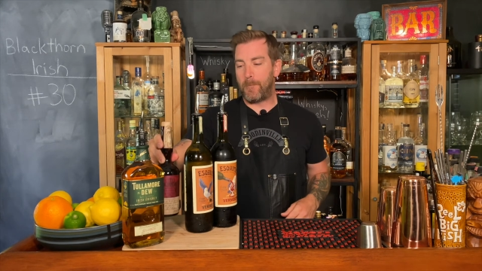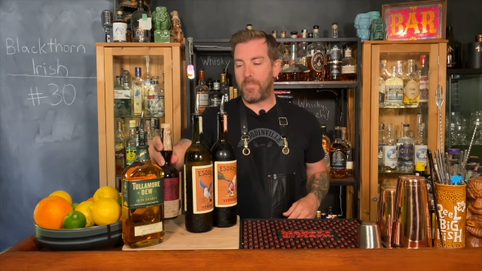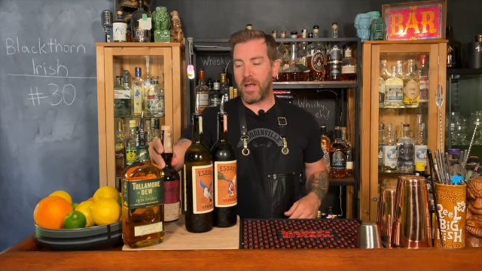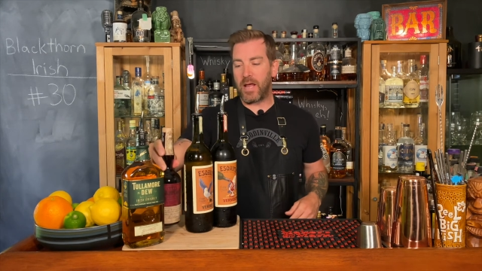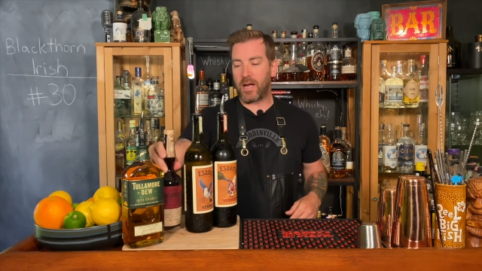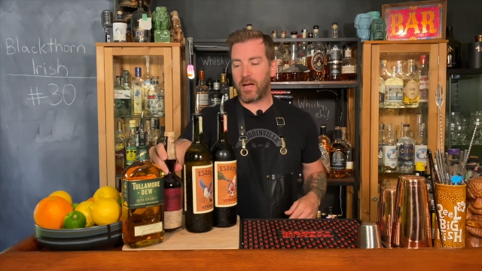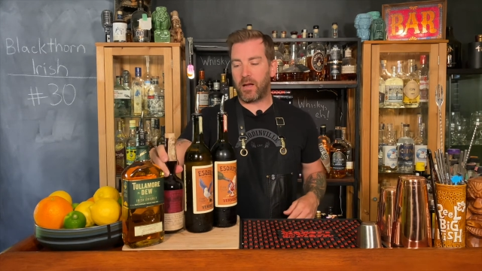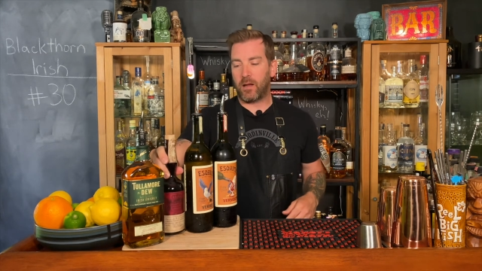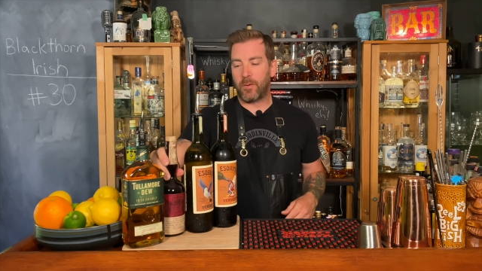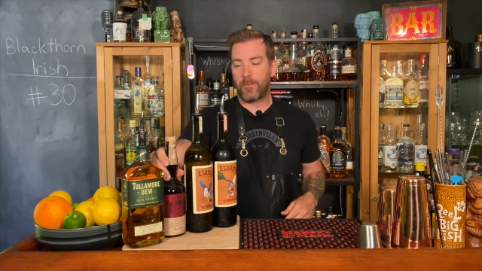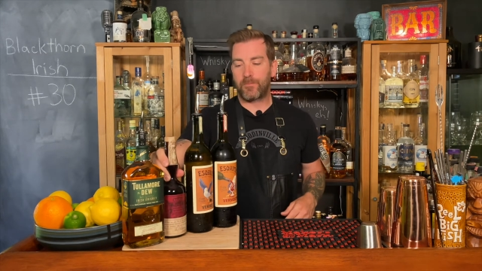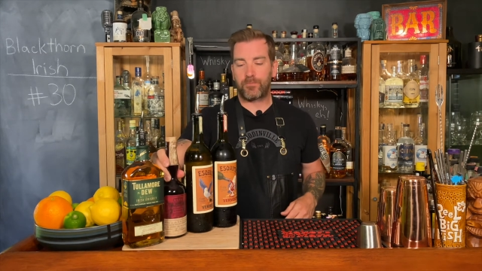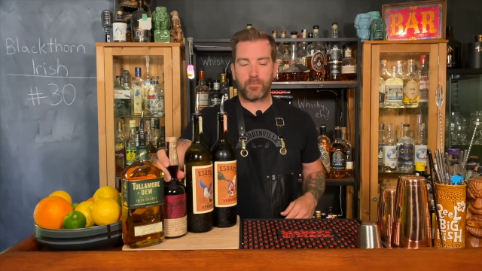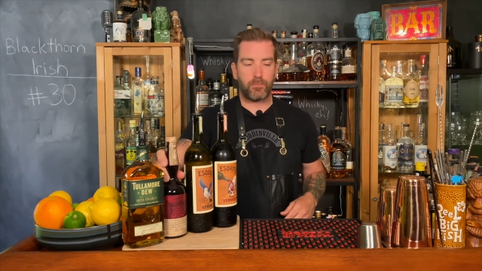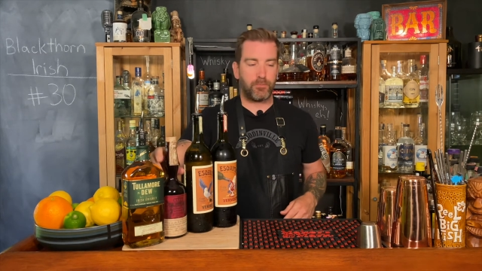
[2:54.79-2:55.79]
Big
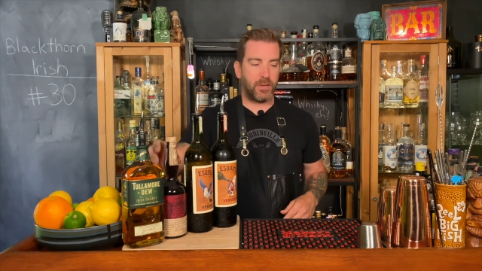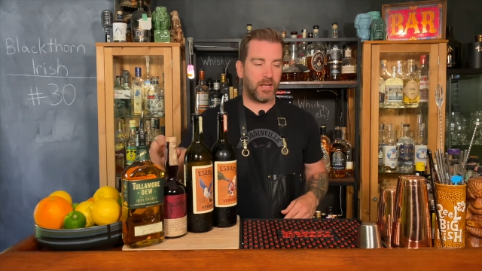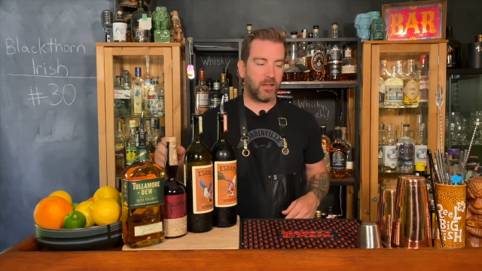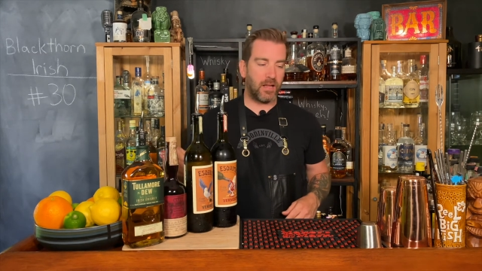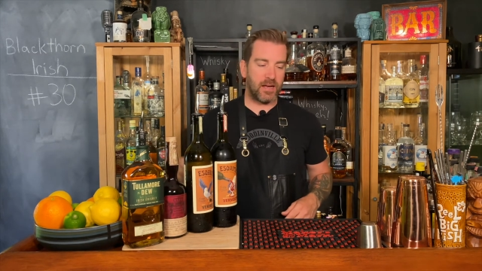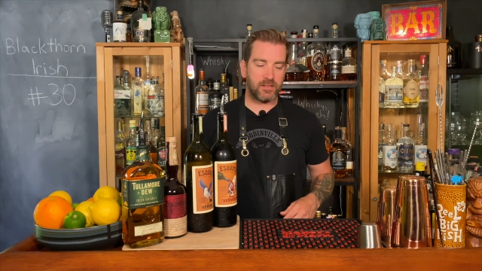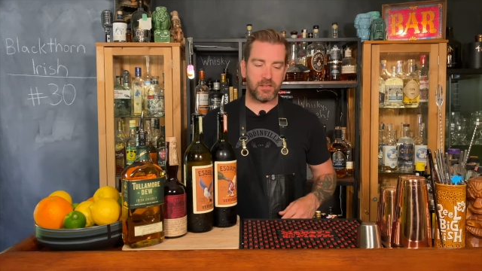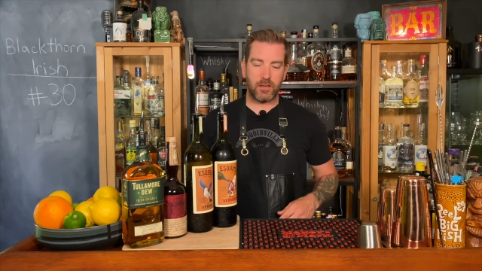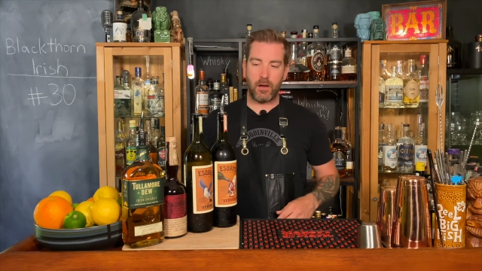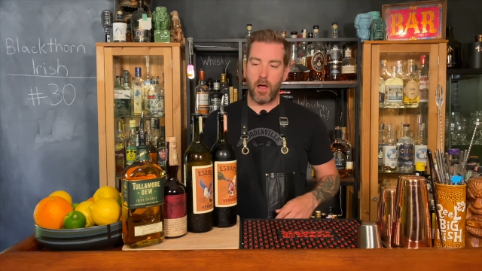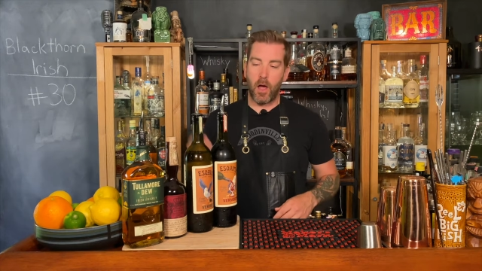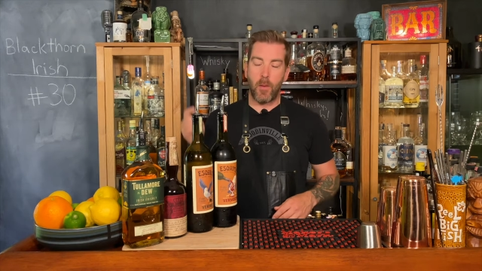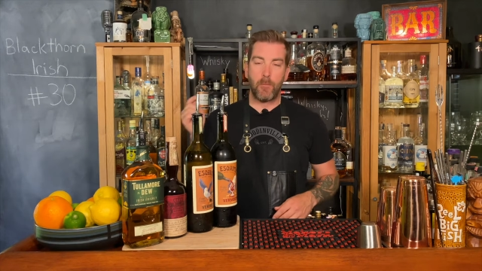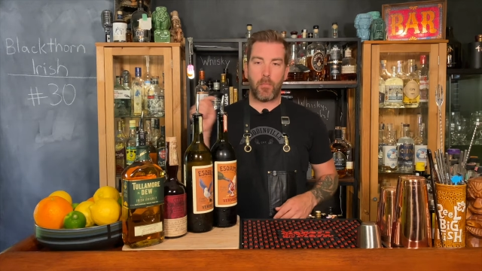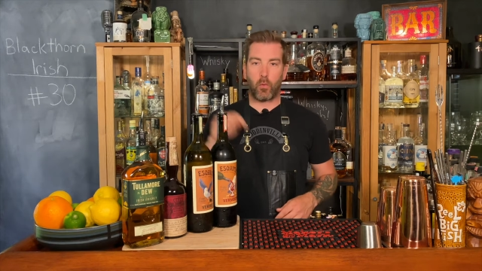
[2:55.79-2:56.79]
lesson,
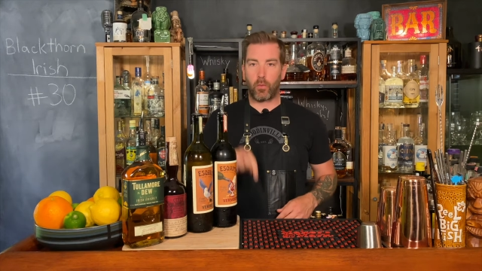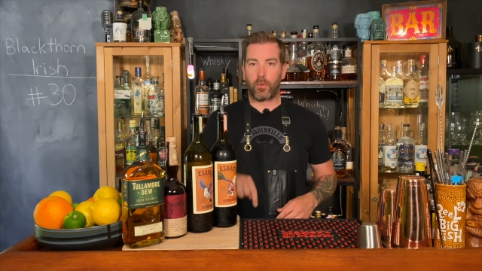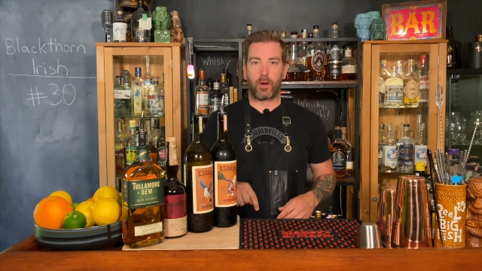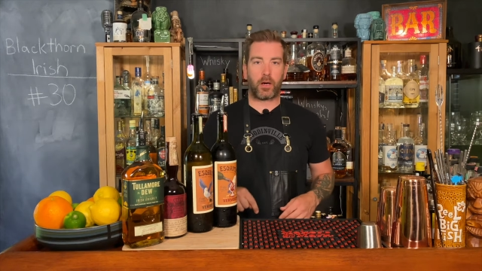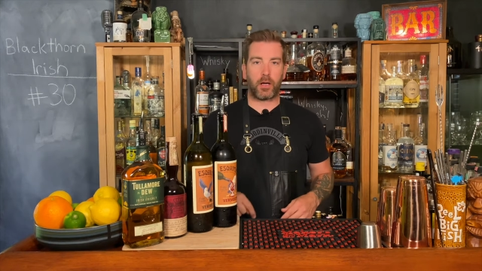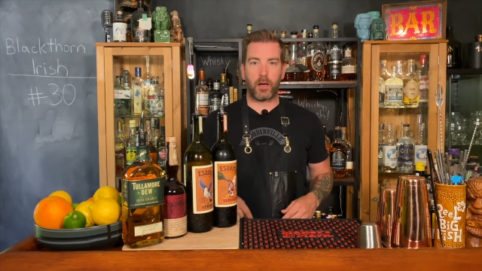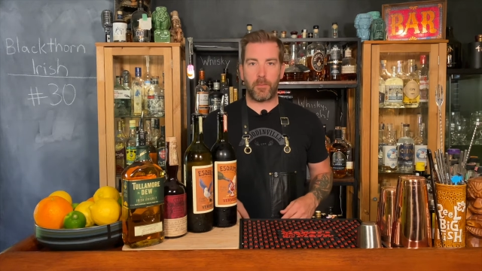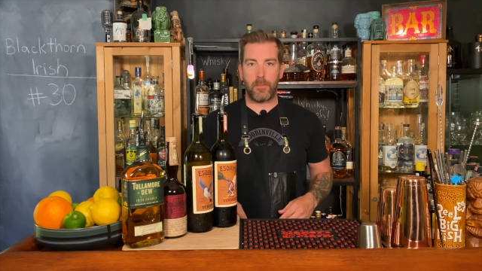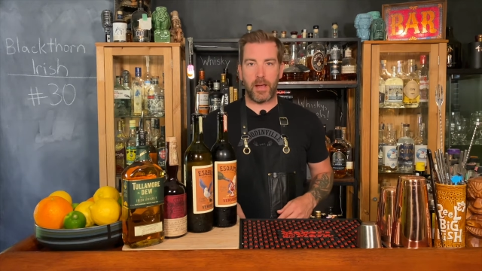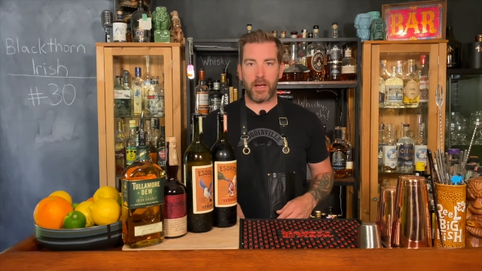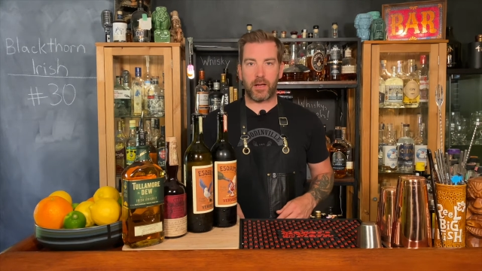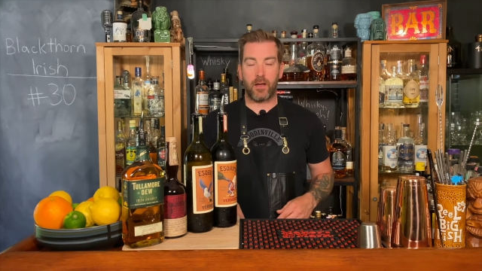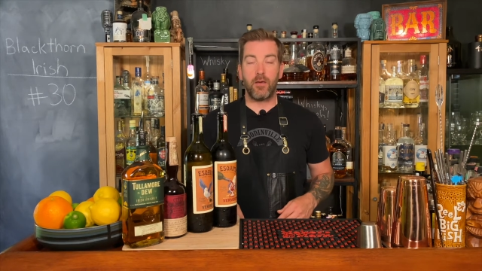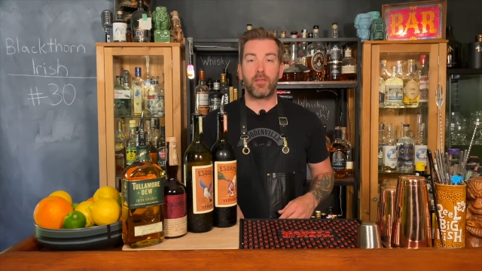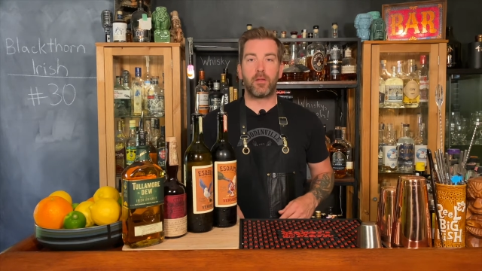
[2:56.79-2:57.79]
but we're gonna make